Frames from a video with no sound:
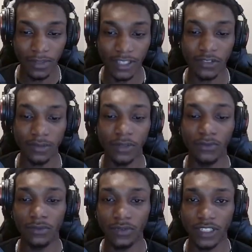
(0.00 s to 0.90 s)
but this would be
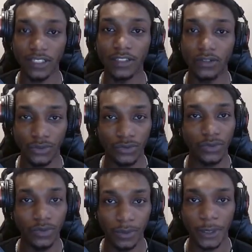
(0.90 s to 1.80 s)
really useful
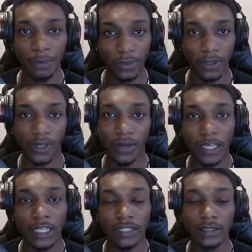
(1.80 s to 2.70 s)
when we put out
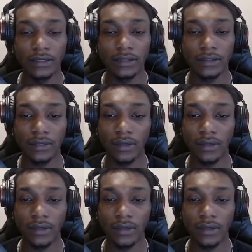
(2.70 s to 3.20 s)
aces.